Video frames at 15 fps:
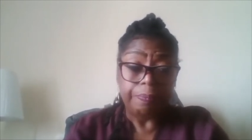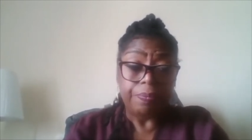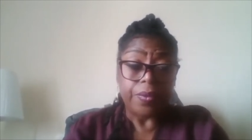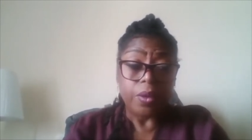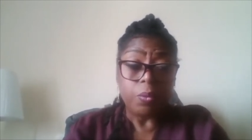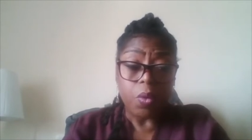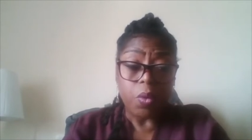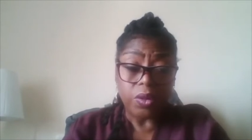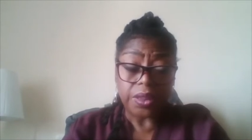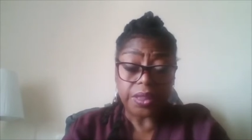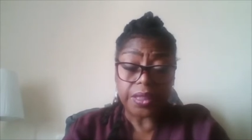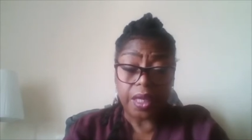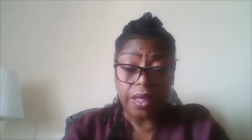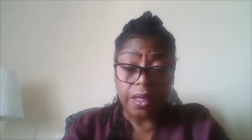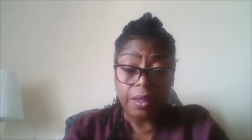what
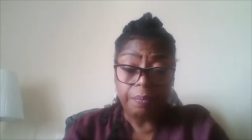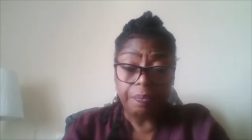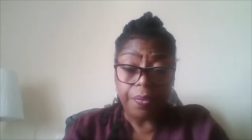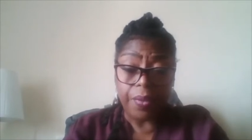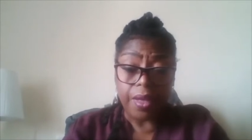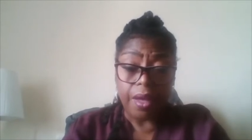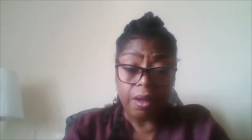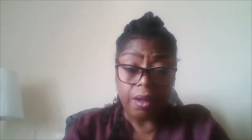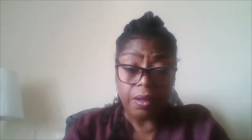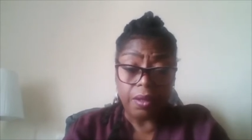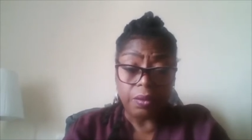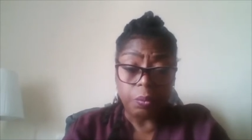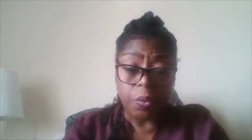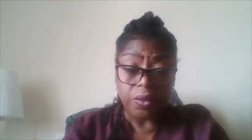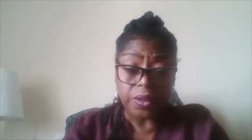um, are,
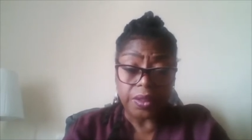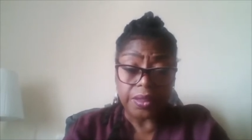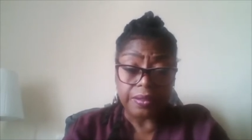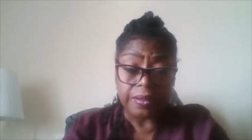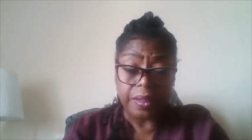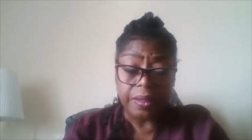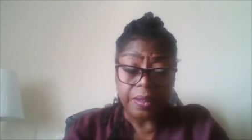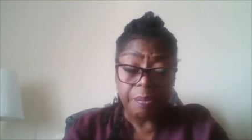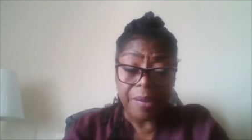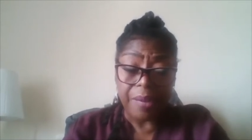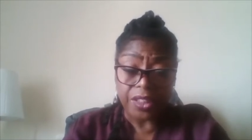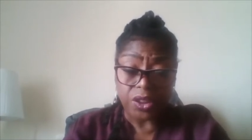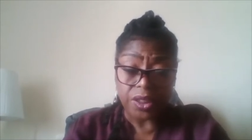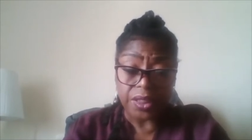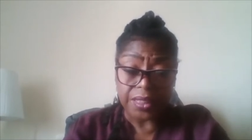what the
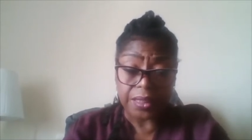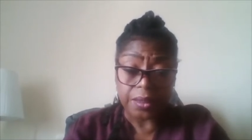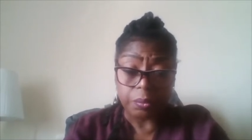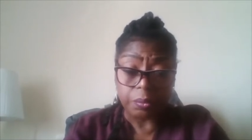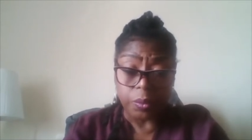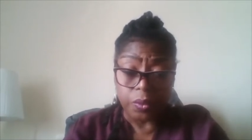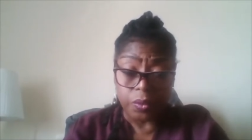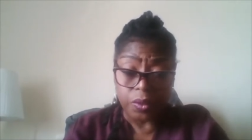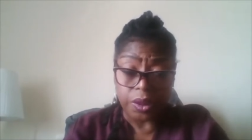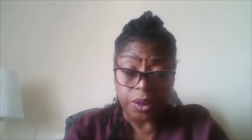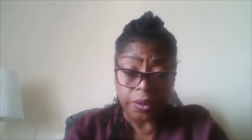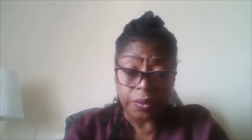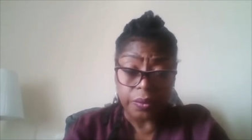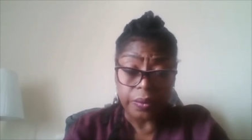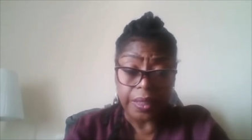managers will
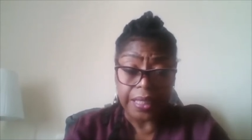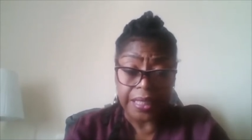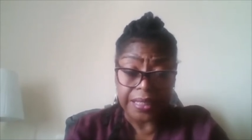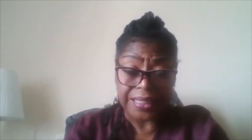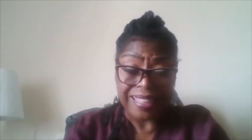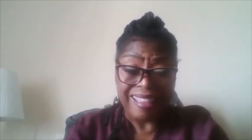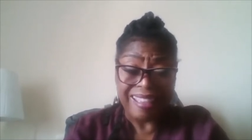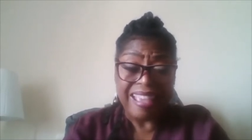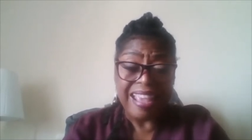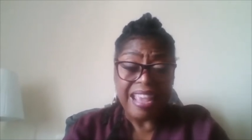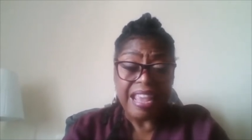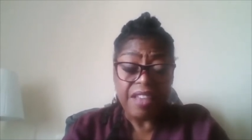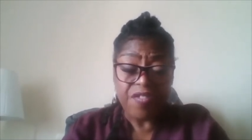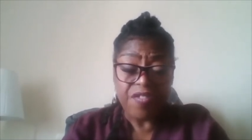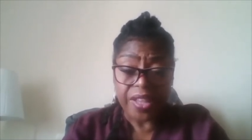do is
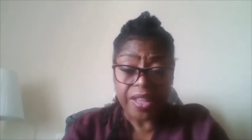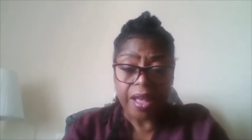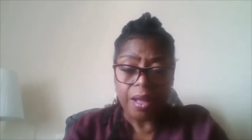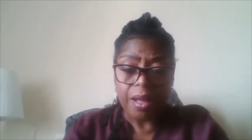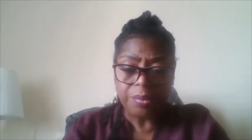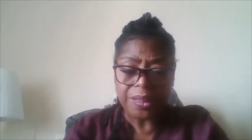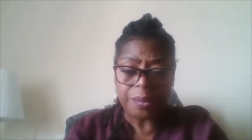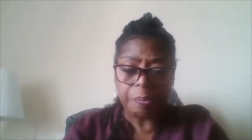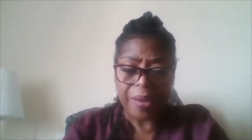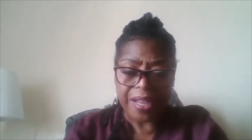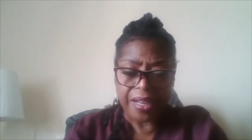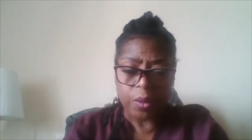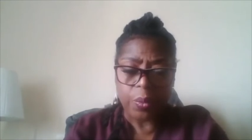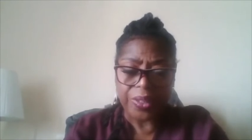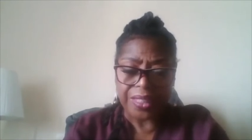if it comes
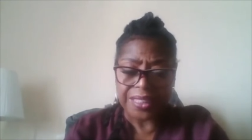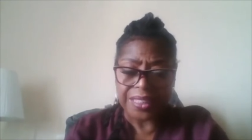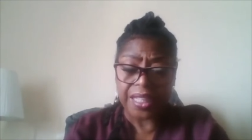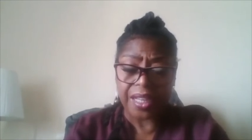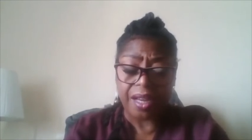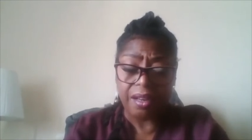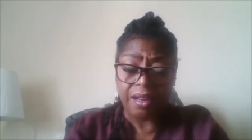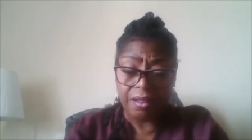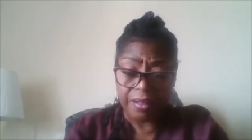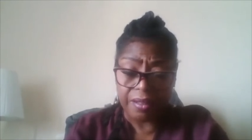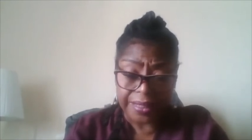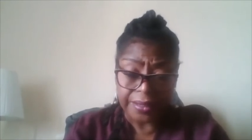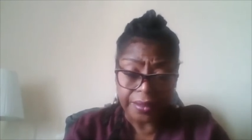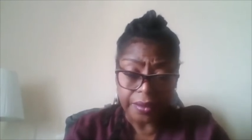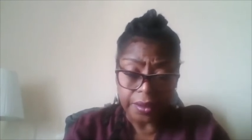back with a
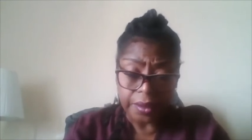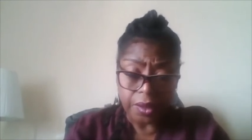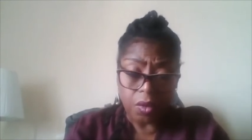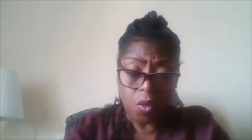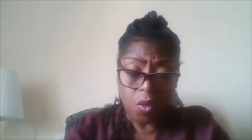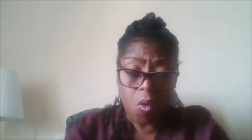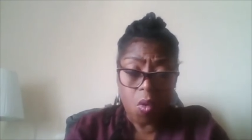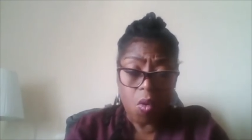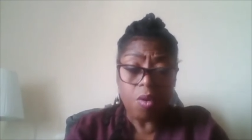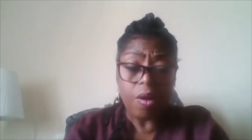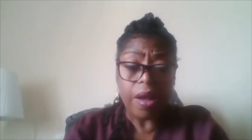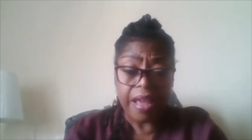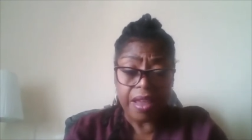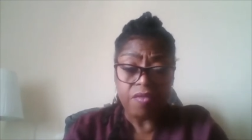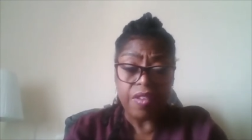decline or
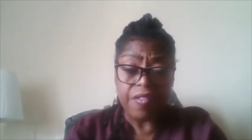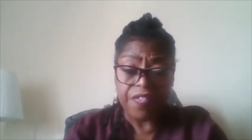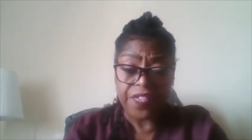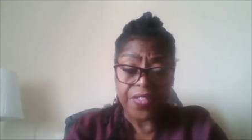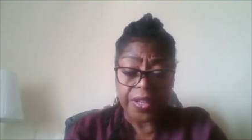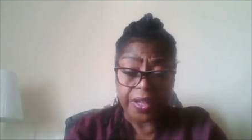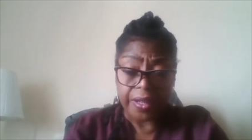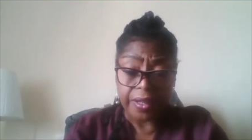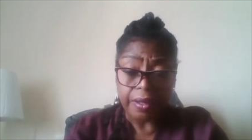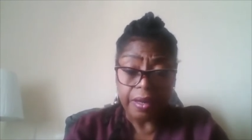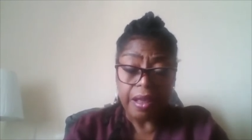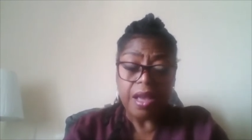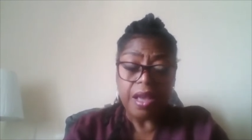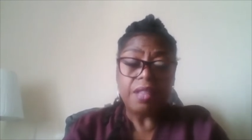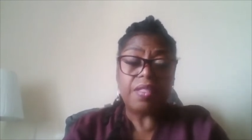a refer,
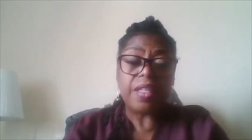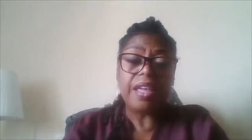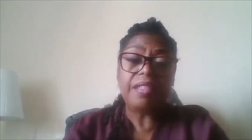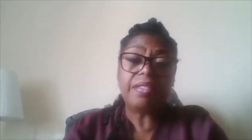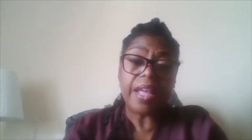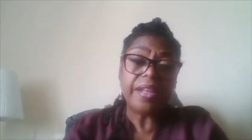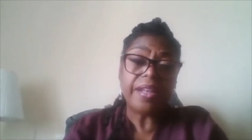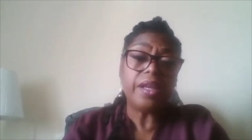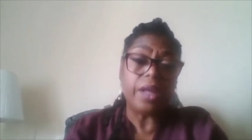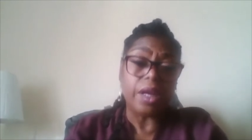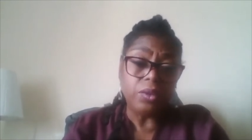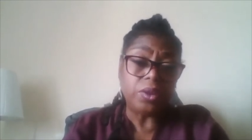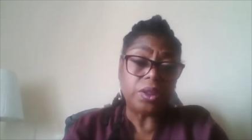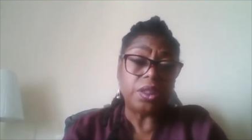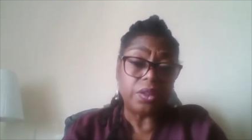they then go
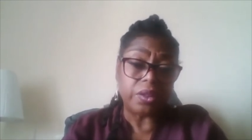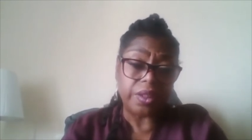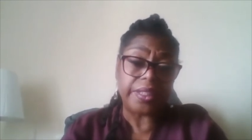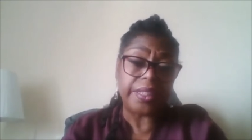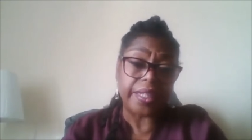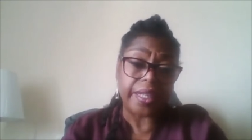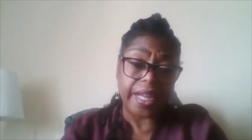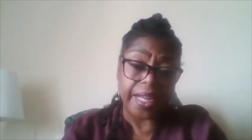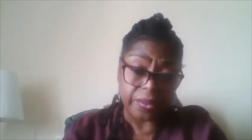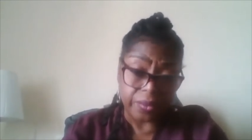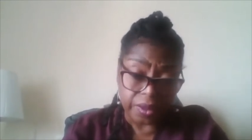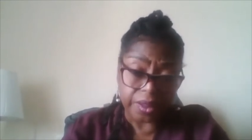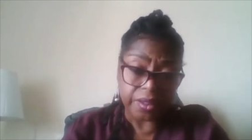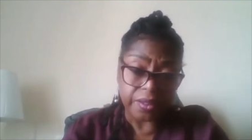to look at the account.